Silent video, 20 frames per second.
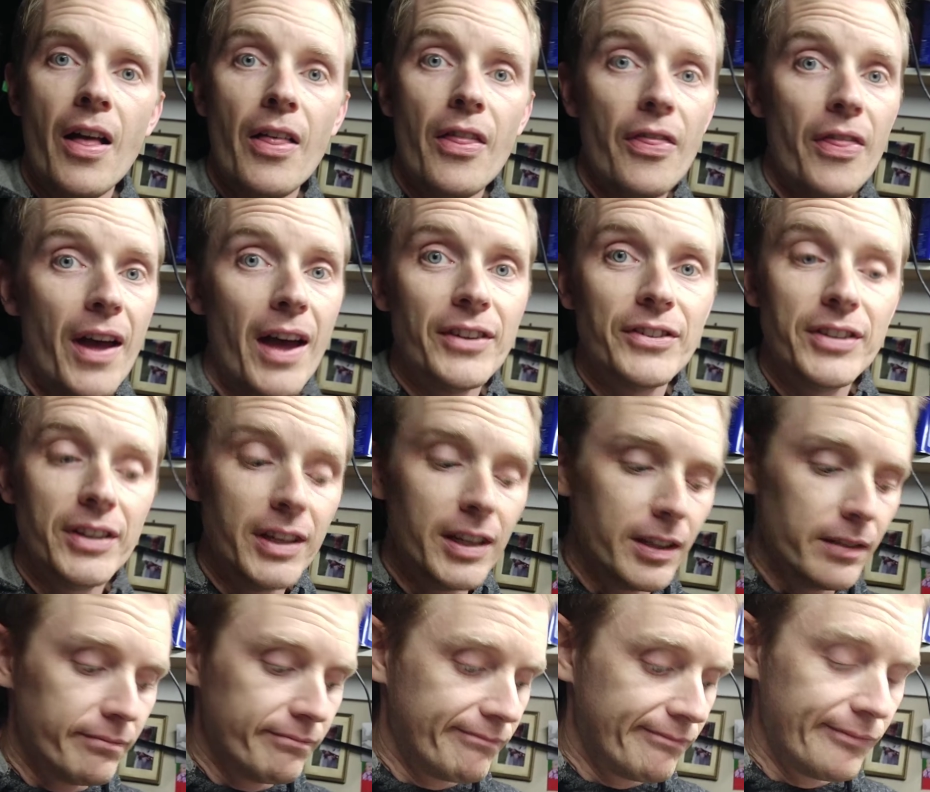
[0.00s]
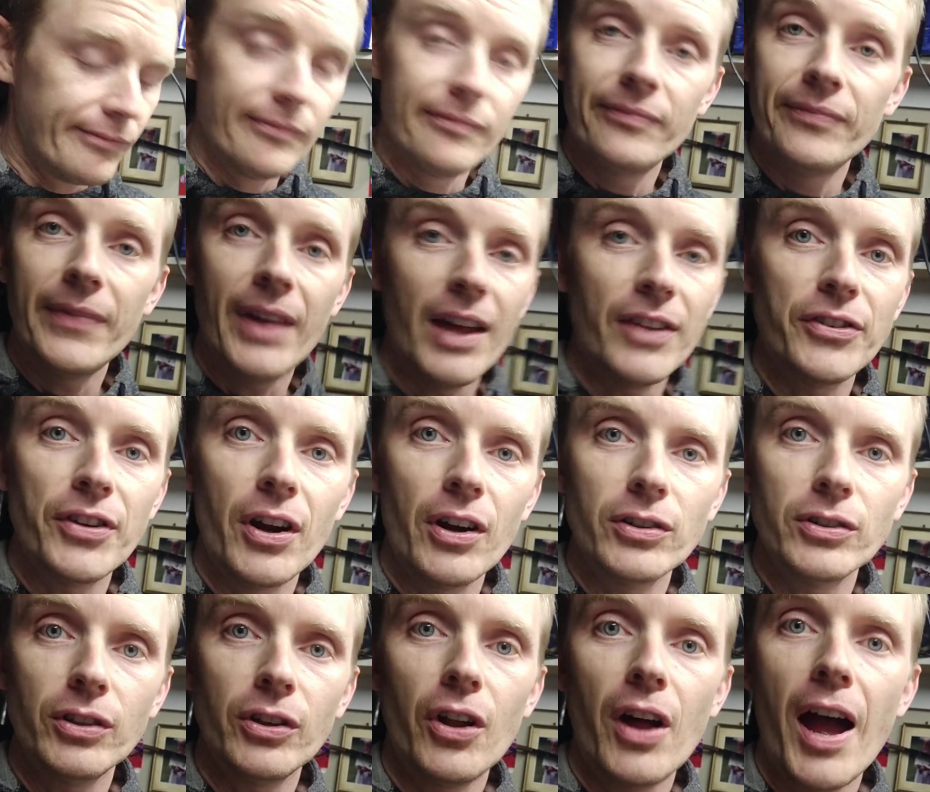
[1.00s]
that's it. That's our
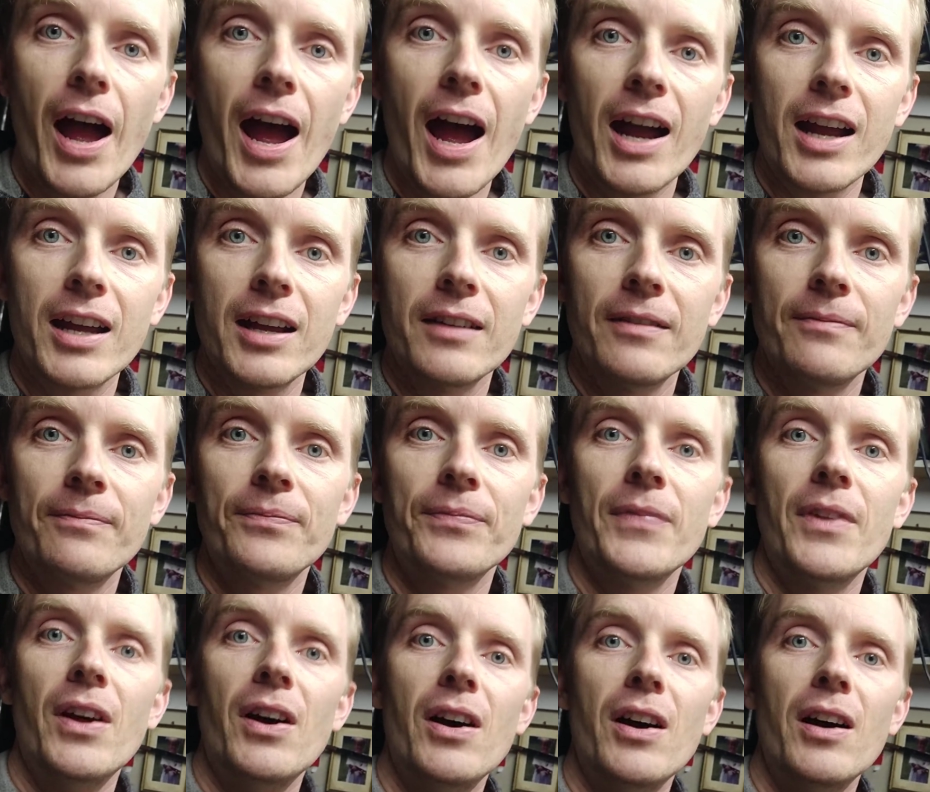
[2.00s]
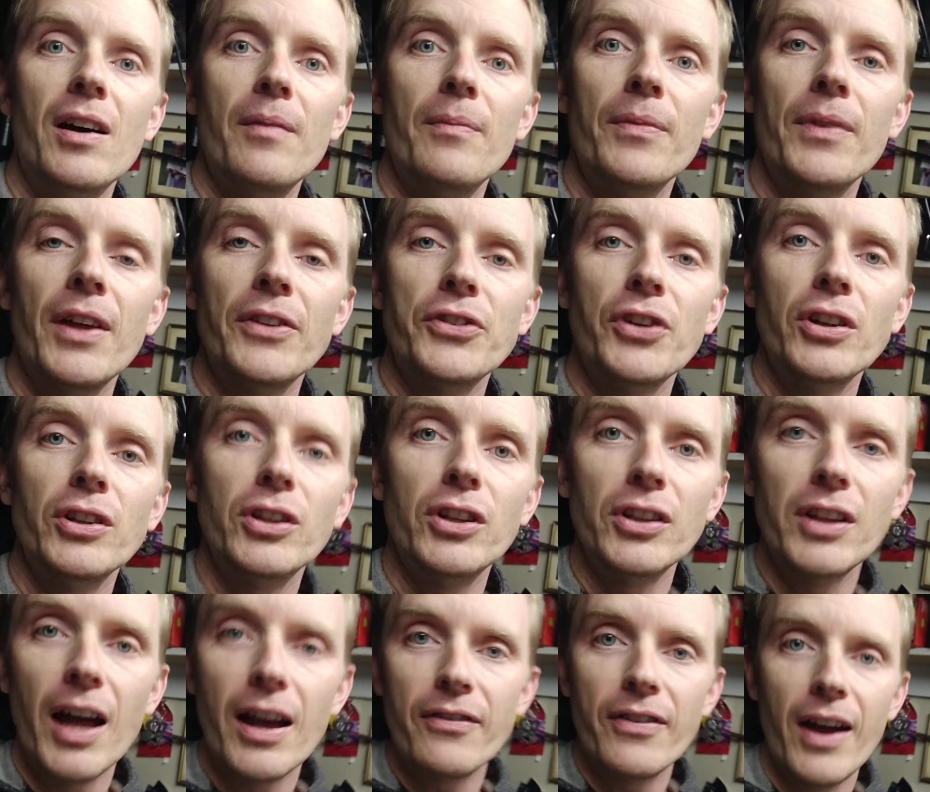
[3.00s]
little hack. That's our little
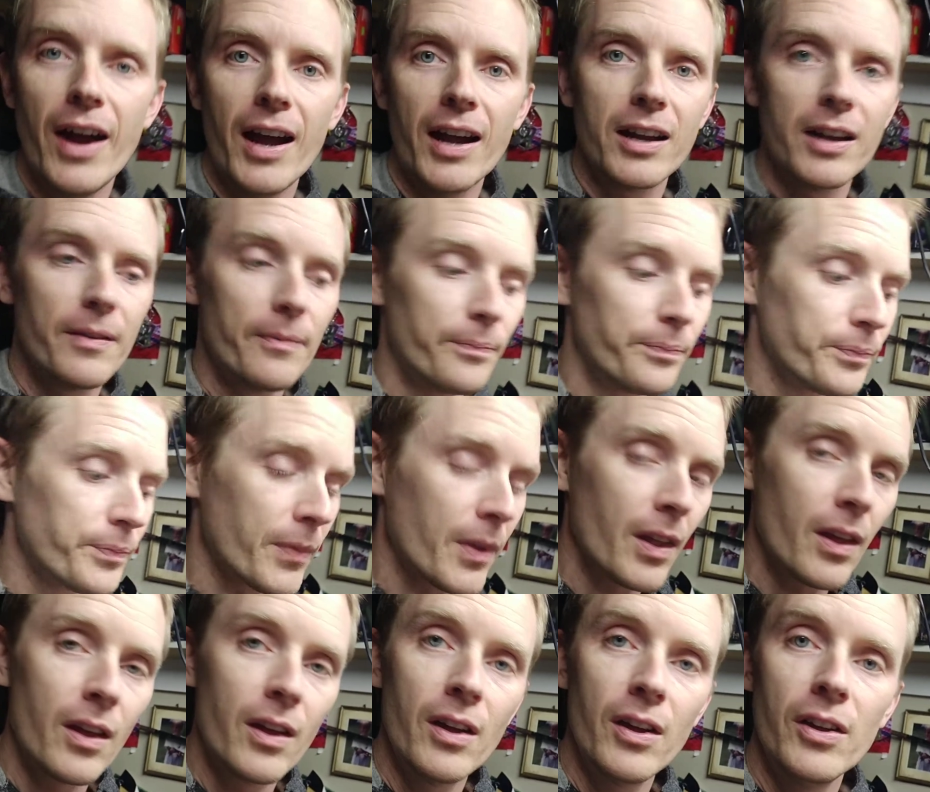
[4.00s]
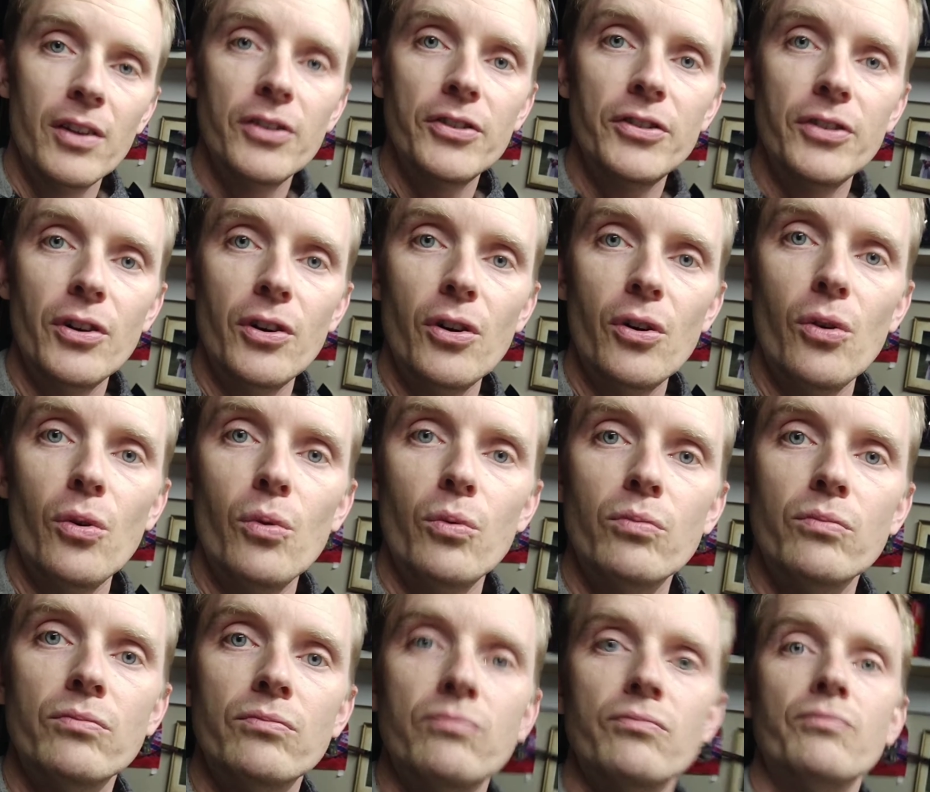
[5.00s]
life hack. So
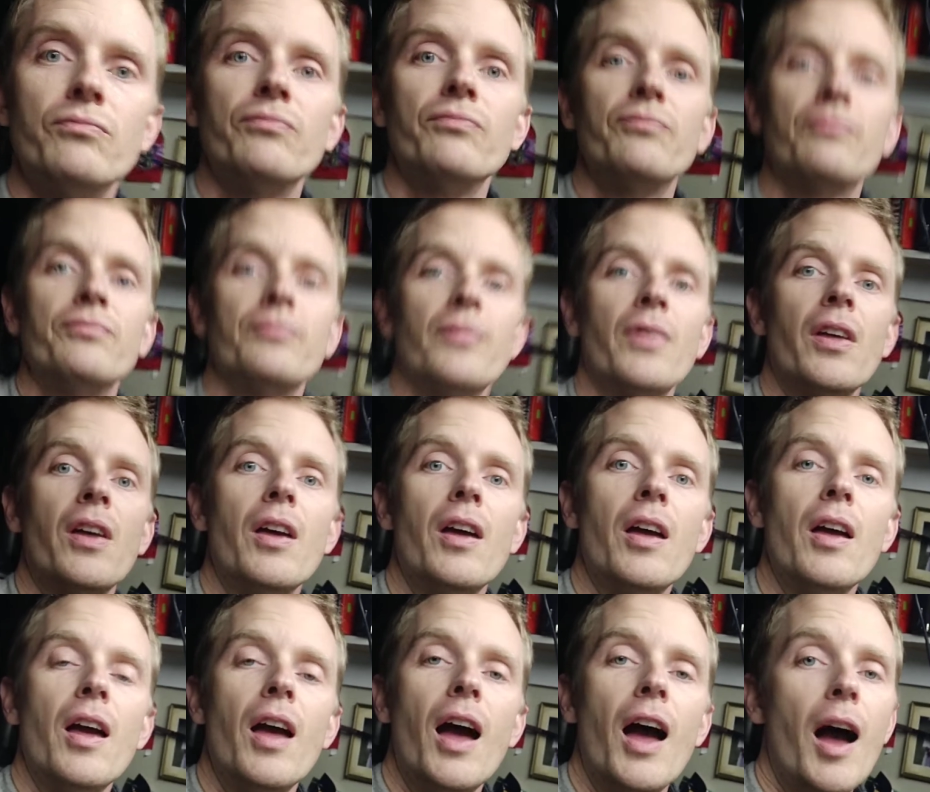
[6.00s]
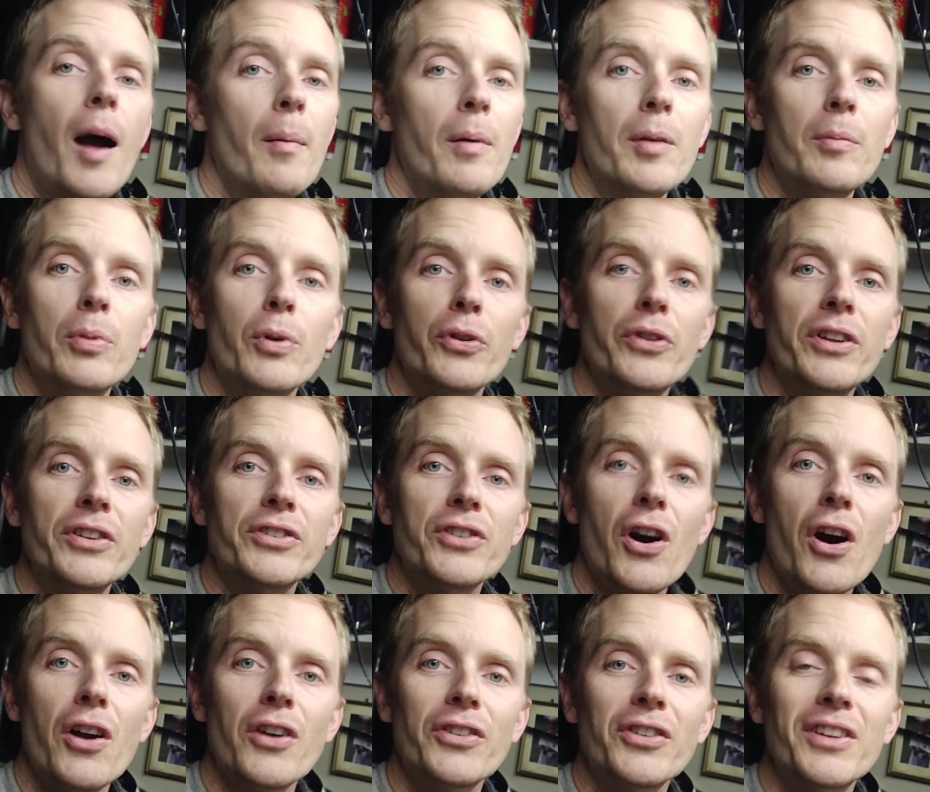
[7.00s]
I'm going to build these
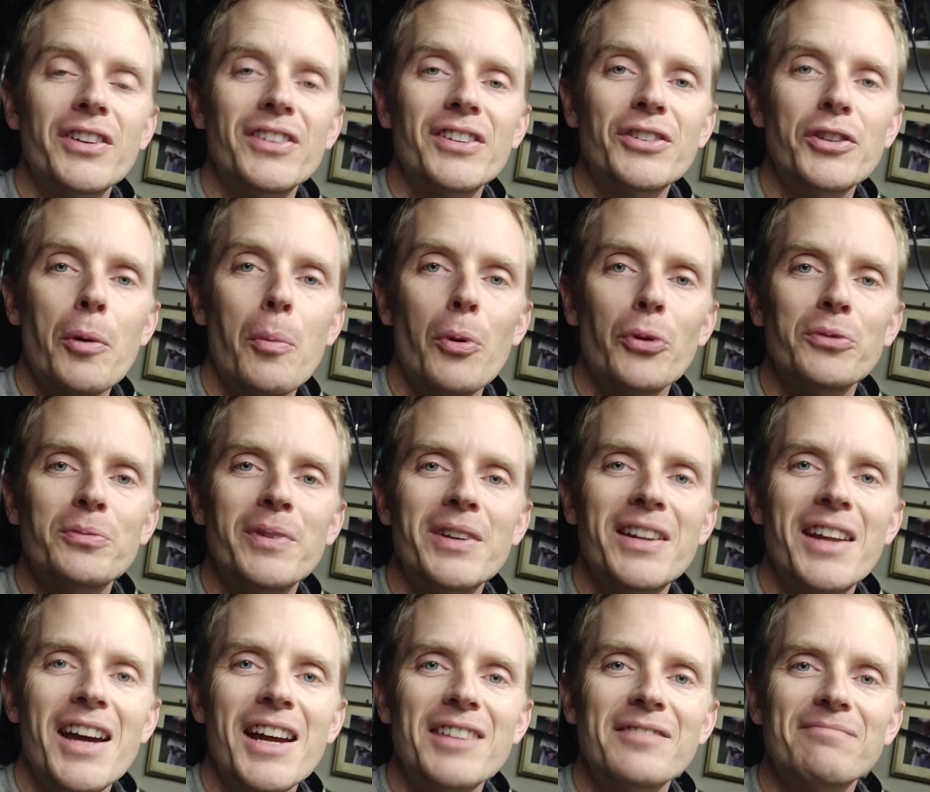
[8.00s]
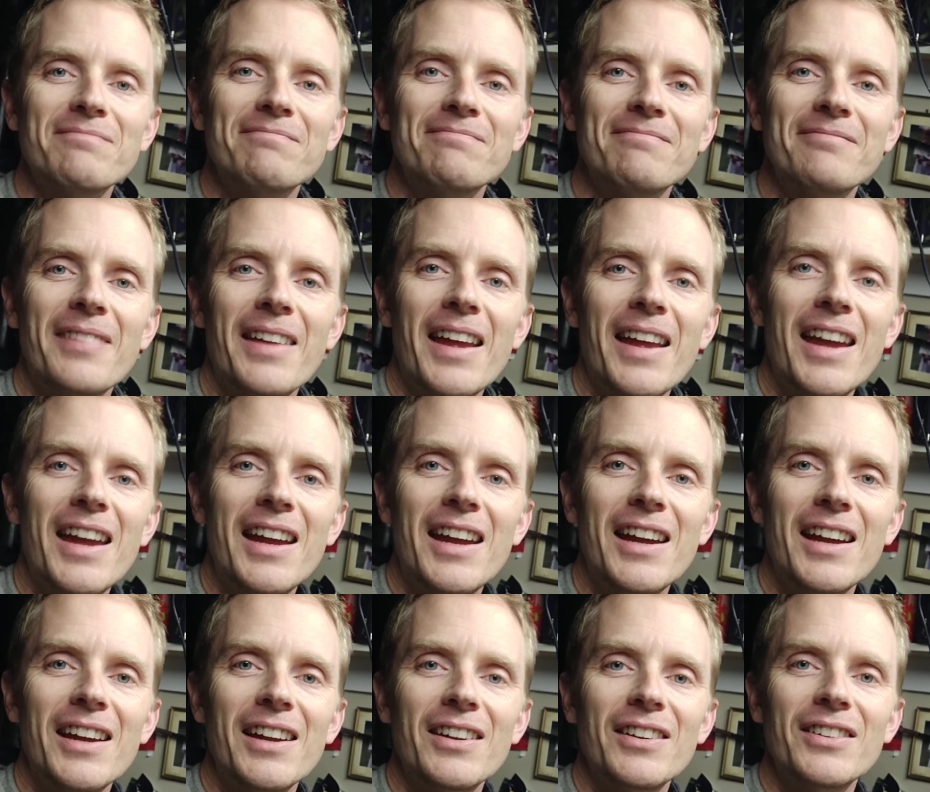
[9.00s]
cars because it's almost midnight,
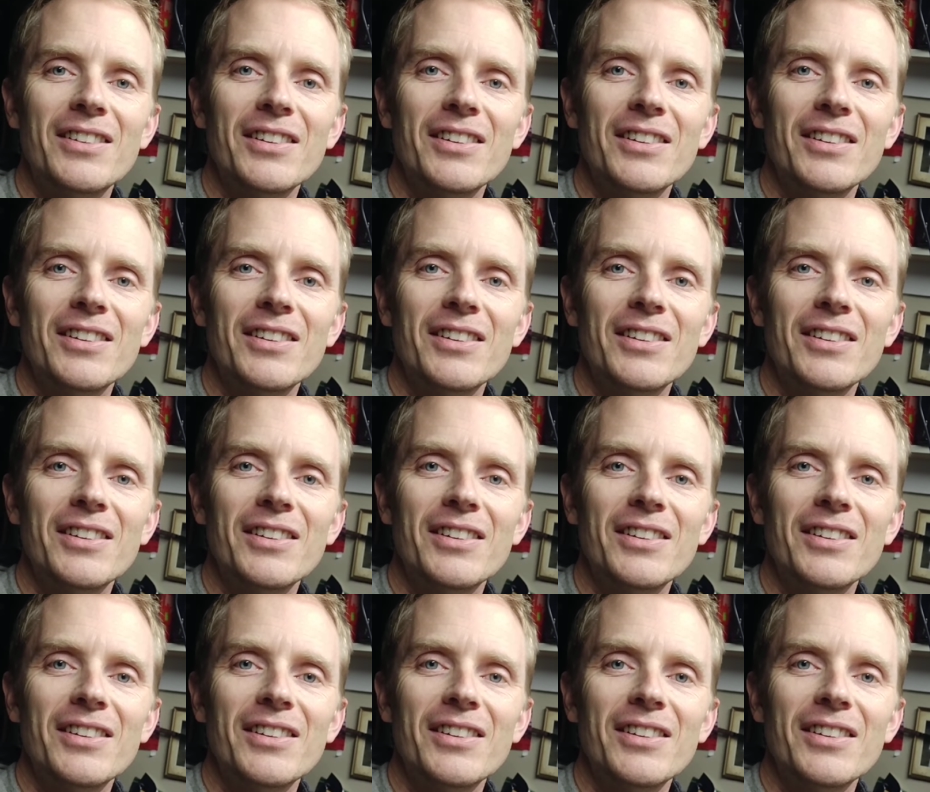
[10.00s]
and